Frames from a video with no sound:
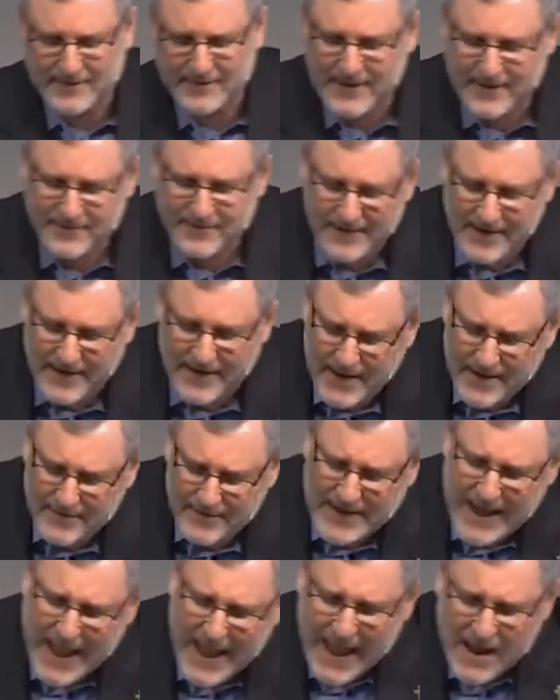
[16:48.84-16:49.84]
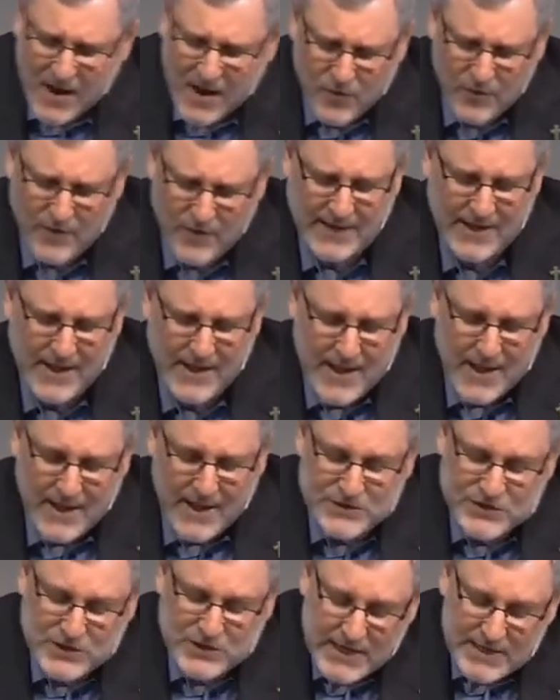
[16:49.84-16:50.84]
and even angry.
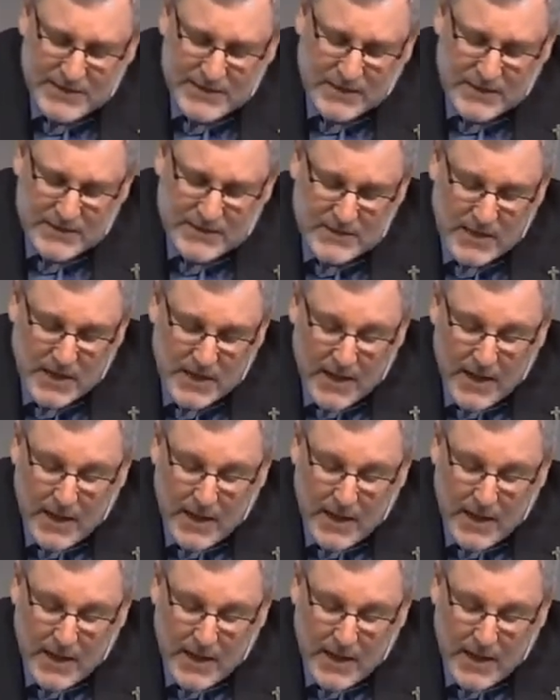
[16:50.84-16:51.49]
Jesus